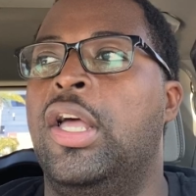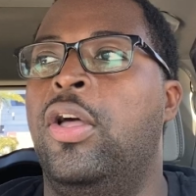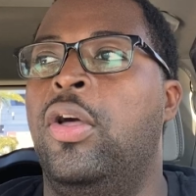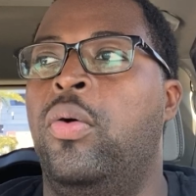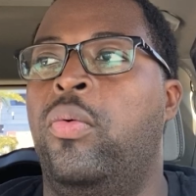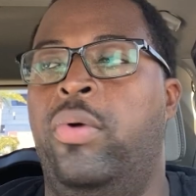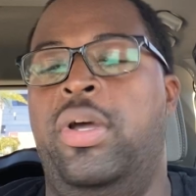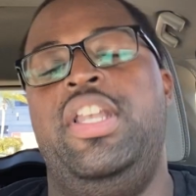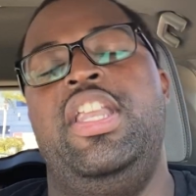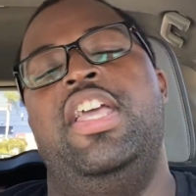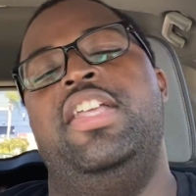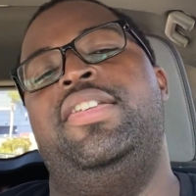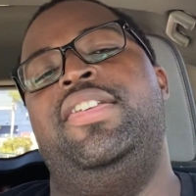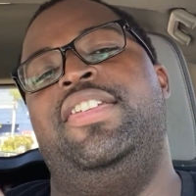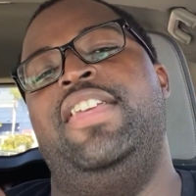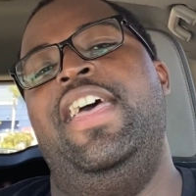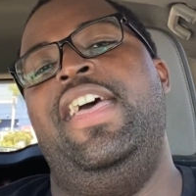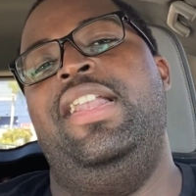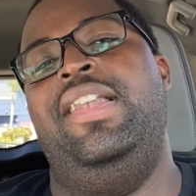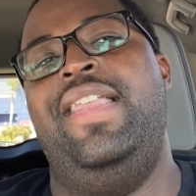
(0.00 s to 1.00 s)
When they
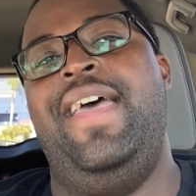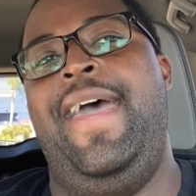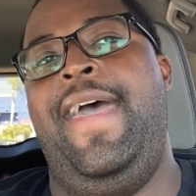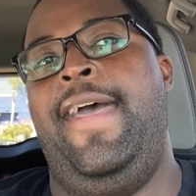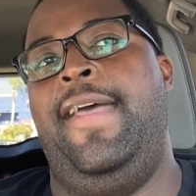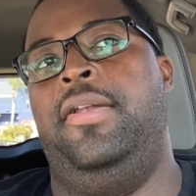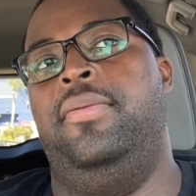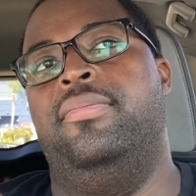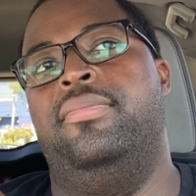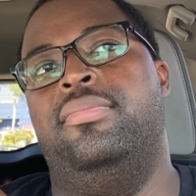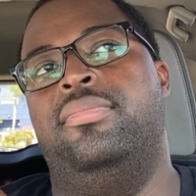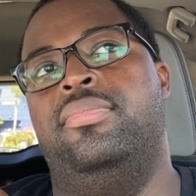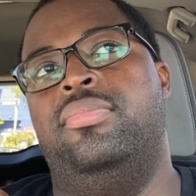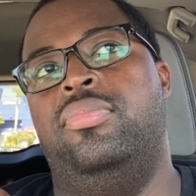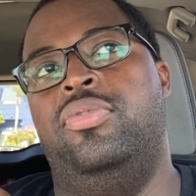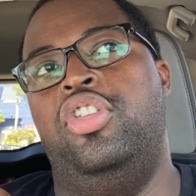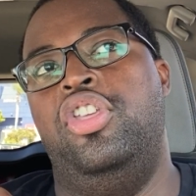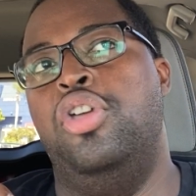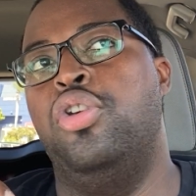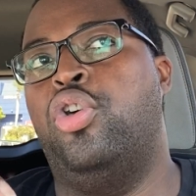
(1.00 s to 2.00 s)
said that
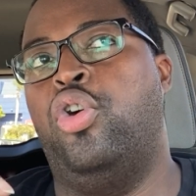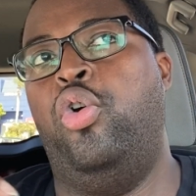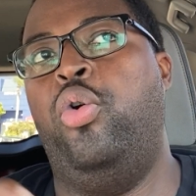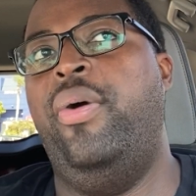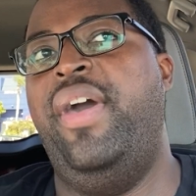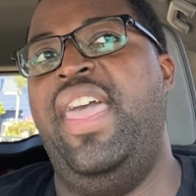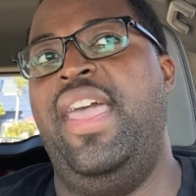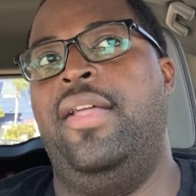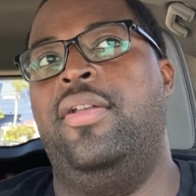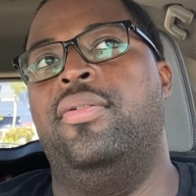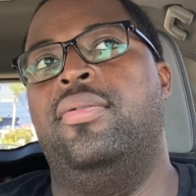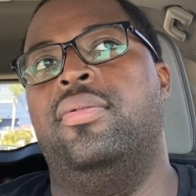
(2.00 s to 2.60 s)
you quit